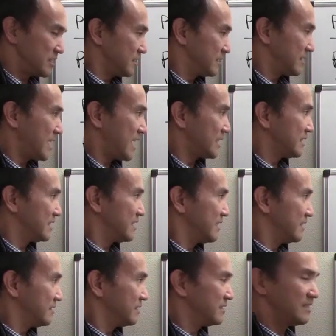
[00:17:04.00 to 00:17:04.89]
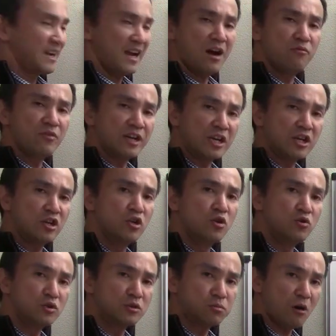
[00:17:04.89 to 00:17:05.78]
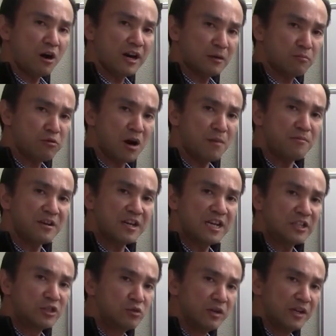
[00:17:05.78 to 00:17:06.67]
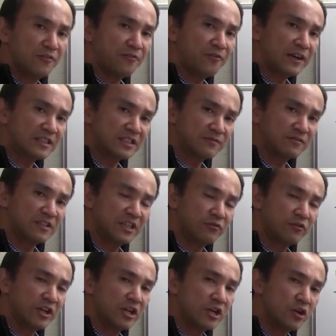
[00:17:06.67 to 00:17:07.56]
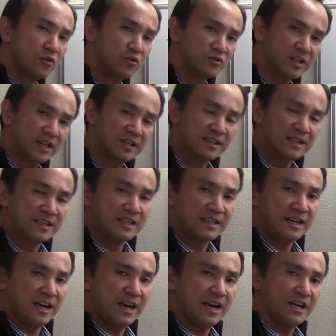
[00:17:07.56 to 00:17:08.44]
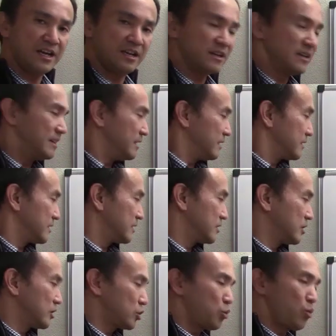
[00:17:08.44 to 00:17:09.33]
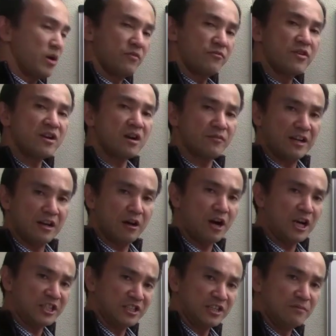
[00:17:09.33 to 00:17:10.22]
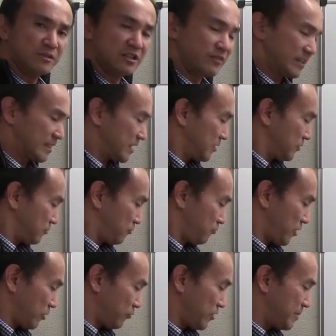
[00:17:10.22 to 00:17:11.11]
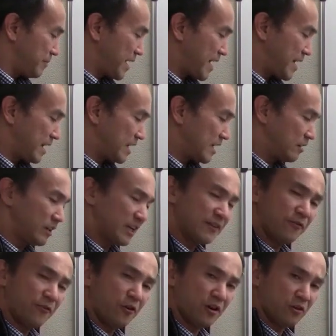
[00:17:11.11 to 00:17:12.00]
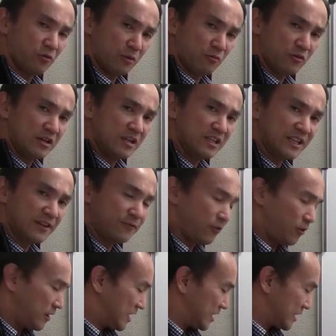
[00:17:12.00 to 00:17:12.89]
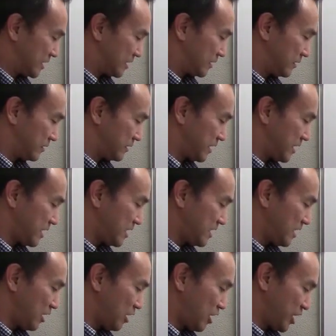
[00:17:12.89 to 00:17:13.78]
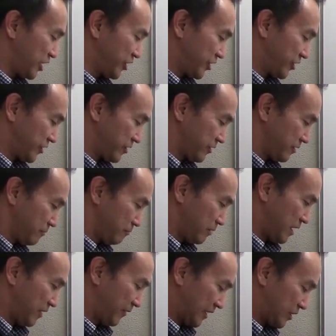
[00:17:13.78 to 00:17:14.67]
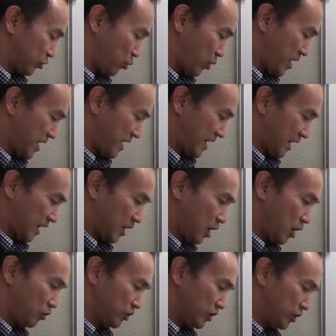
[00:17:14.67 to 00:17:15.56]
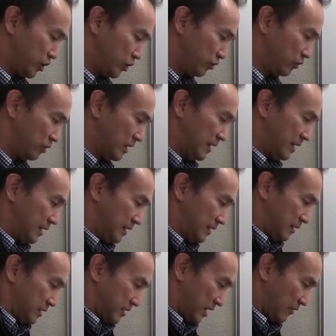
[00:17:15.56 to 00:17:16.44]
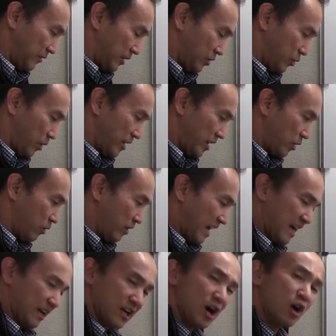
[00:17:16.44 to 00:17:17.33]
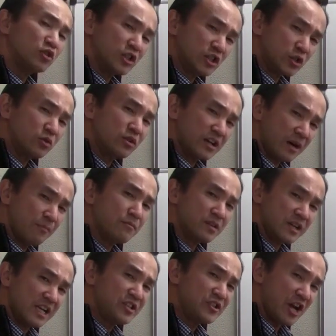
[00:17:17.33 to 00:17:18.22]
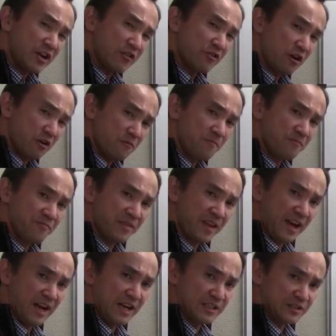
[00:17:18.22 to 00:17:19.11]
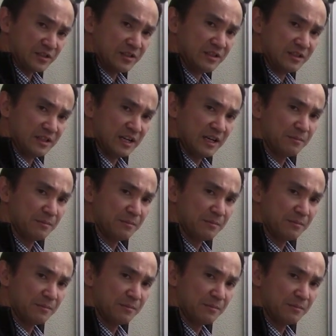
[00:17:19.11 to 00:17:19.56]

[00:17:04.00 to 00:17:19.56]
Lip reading: that how we can use product property to effectively reduce the square root of a large number right there. What we're mainly looking for, is the largest perfect square that goes into 720, or that goes into the number in general as a